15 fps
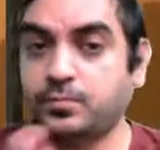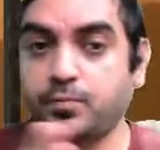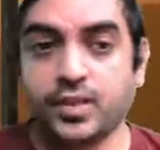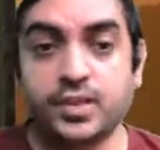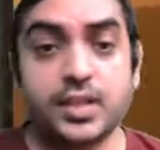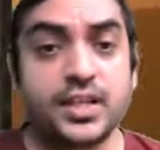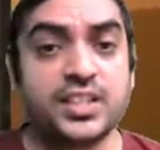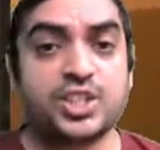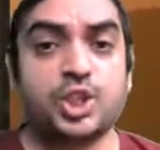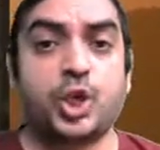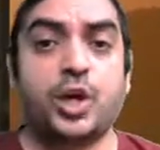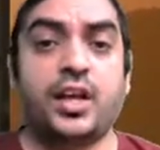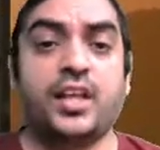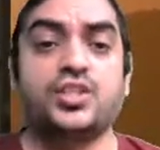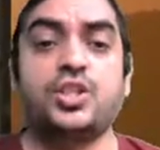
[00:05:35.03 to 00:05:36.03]
That is
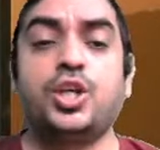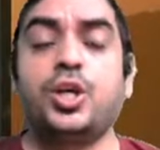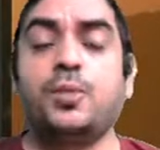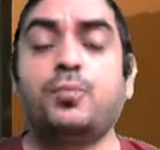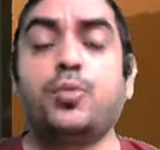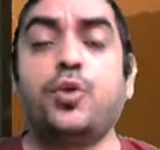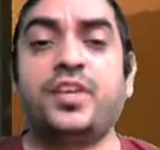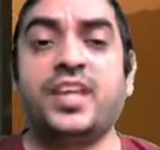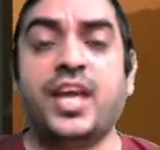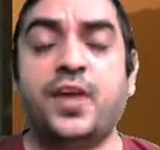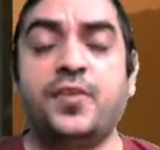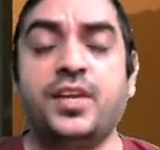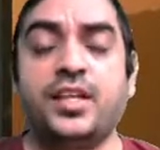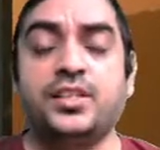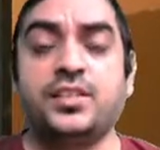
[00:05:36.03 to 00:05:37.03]
called as moving
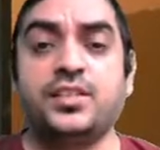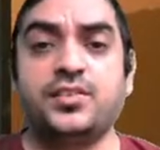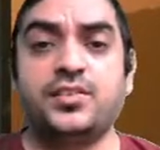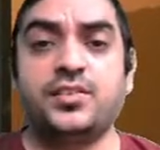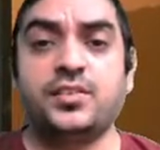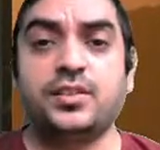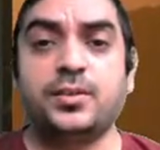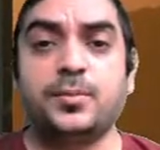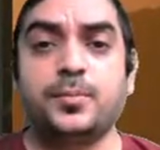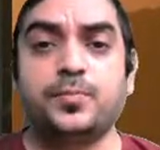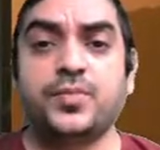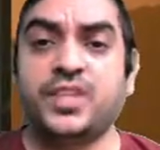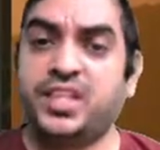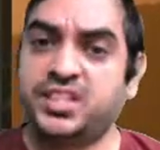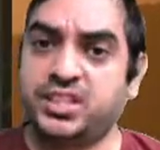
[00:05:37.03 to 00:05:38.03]
averages,
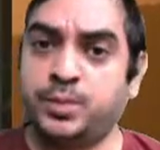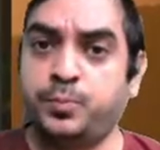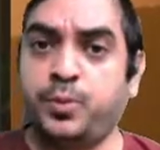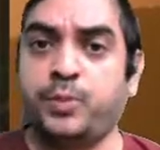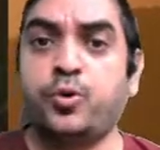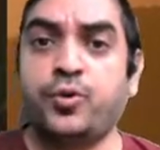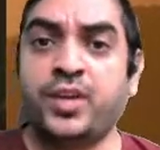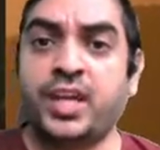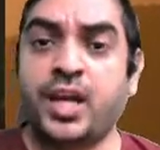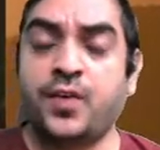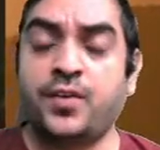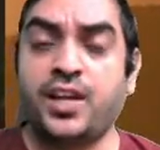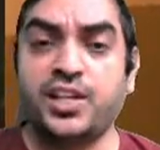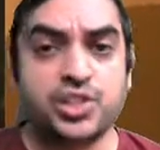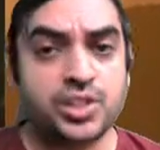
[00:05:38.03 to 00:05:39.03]
simple moving
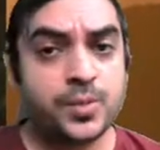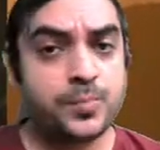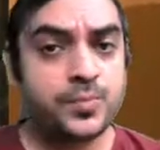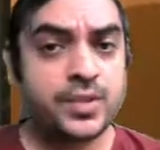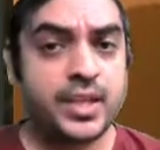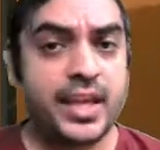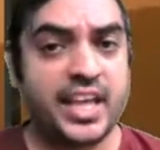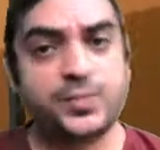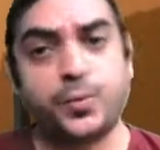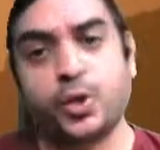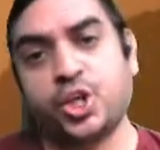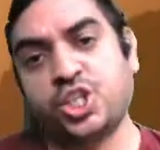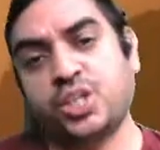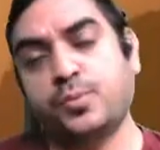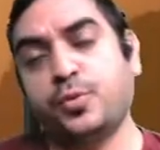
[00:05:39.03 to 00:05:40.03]
average,
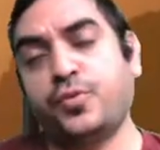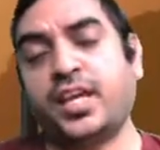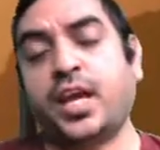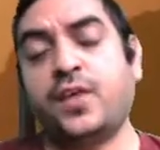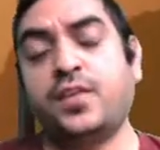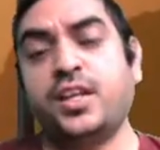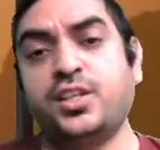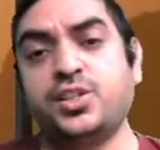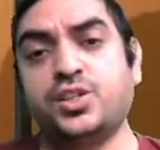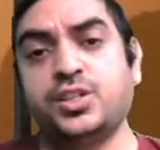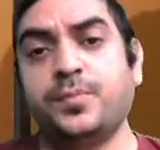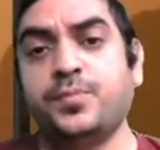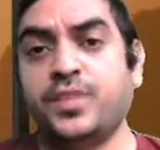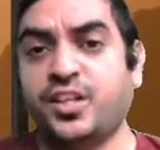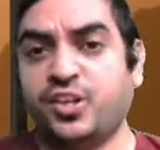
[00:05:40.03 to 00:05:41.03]
exponential moving average,
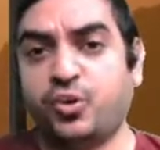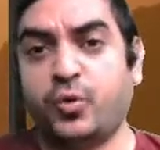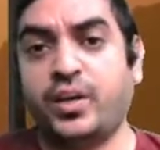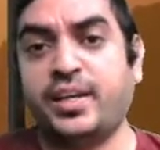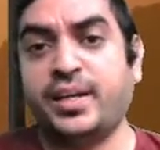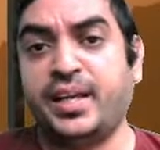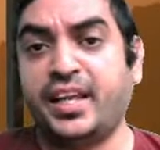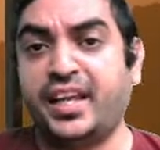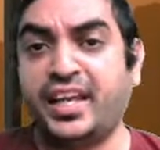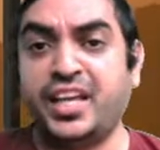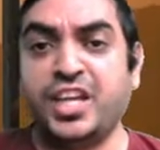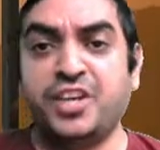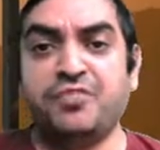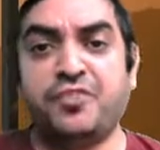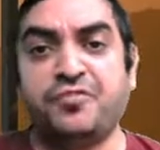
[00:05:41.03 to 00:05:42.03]
20-day,
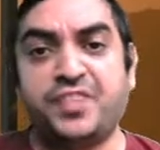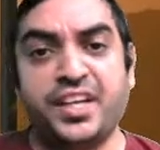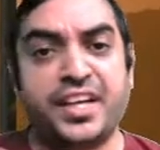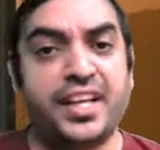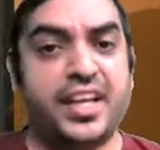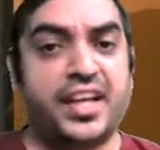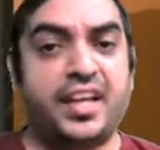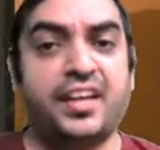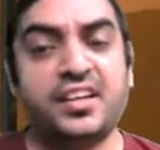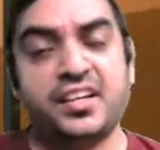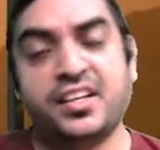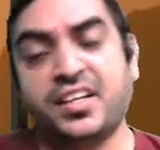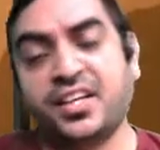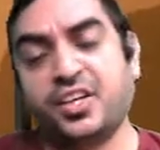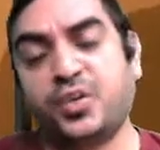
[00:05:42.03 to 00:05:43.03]
50-day,
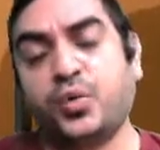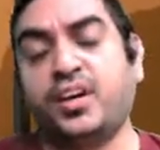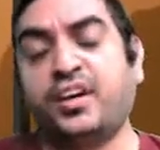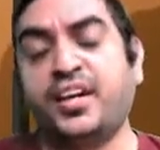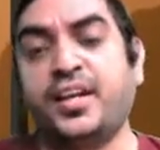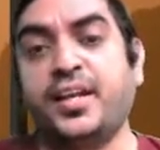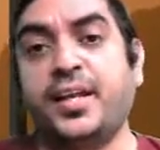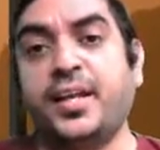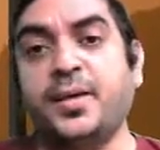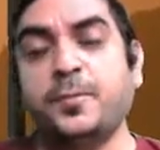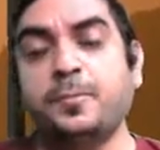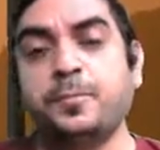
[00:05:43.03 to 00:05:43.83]
200-day.